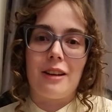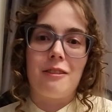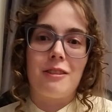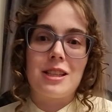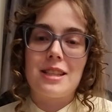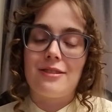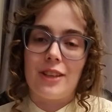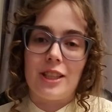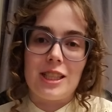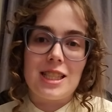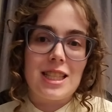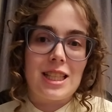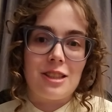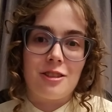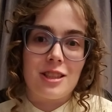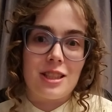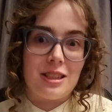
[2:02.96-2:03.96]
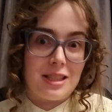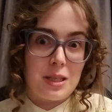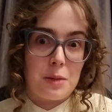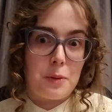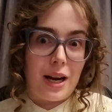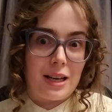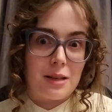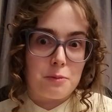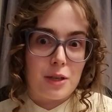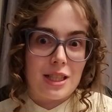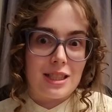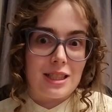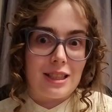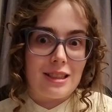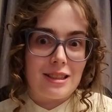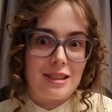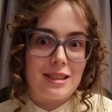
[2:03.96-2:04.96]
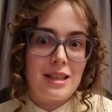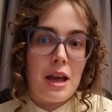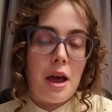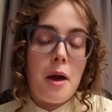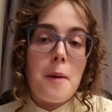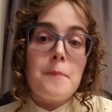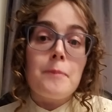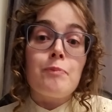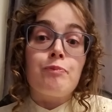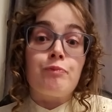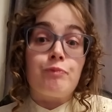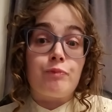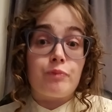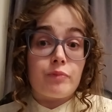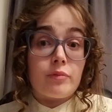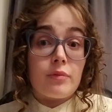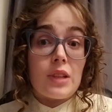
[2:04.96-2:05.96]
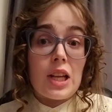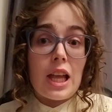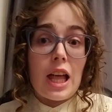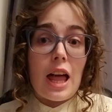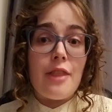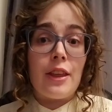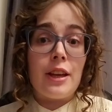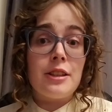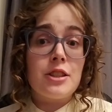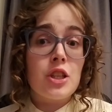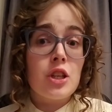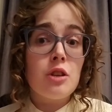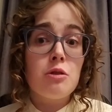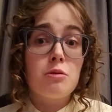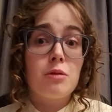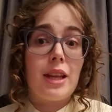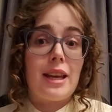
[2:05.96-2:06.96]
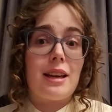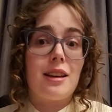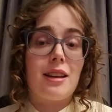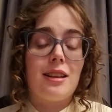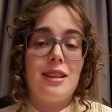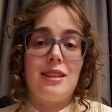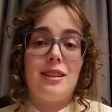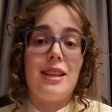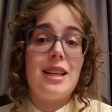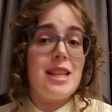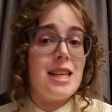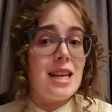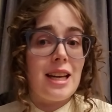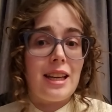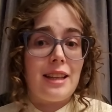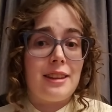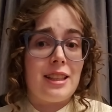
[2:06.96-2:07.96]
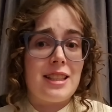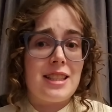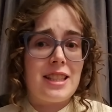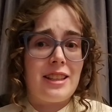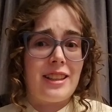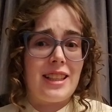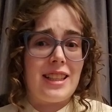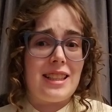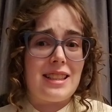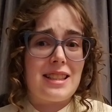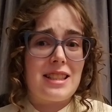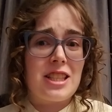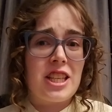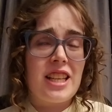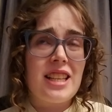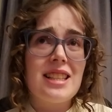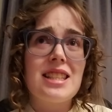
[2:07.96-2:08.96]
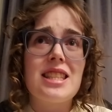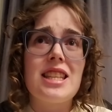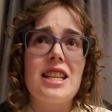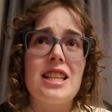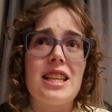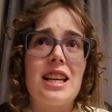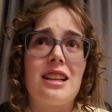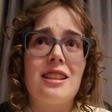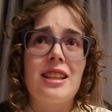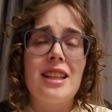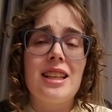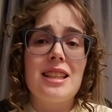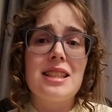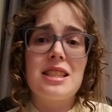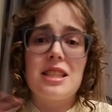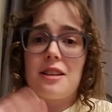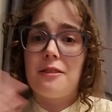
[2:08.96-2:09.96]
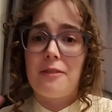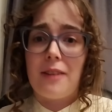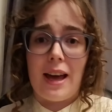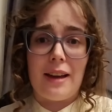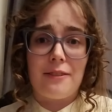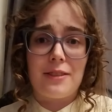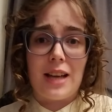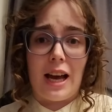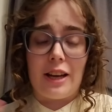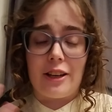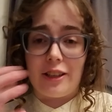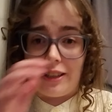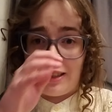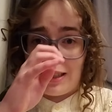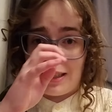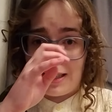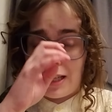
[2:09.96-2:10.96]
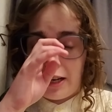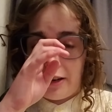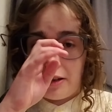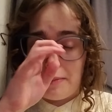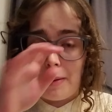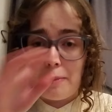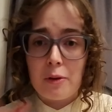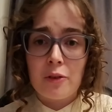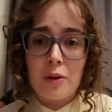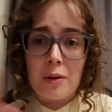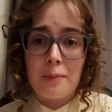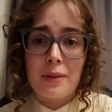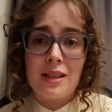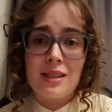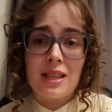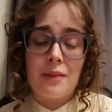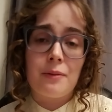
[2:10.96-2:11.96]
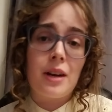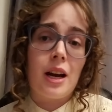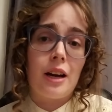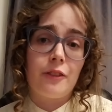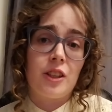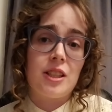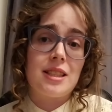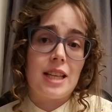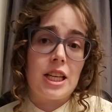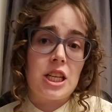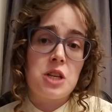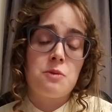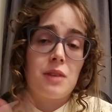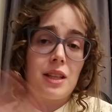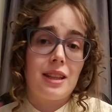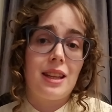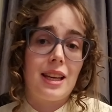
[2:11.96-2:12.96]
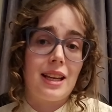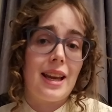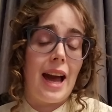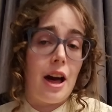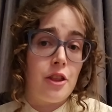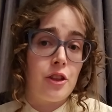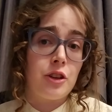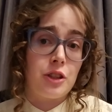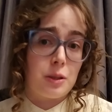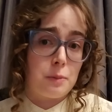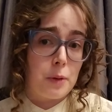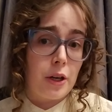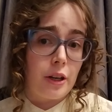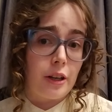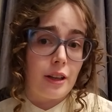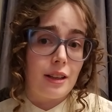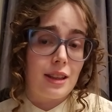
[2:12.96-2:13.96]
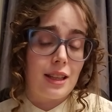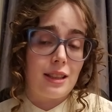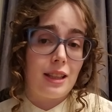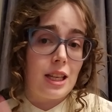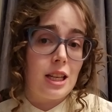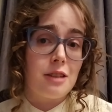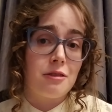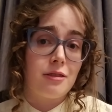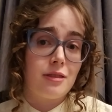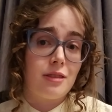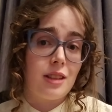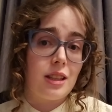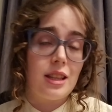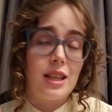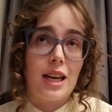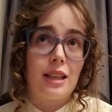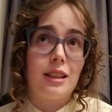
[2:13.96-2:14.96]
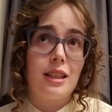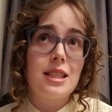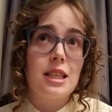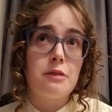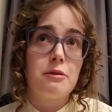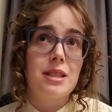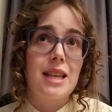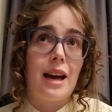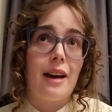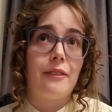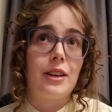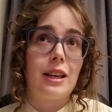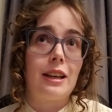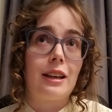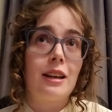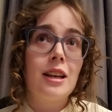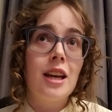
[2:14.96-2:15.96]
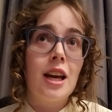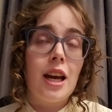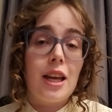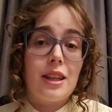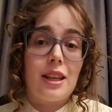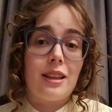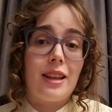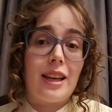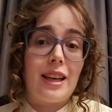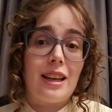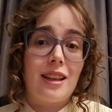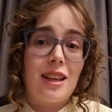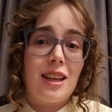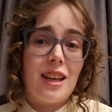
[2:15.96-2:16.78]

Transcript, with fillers: was first introduced to Pride and Prejudice. And then too, like Lydia in this series, she's the youngest of five daughters. And I remember from some conversation with like Catherine de Bourgh that Lydia that Lizzie was having, that like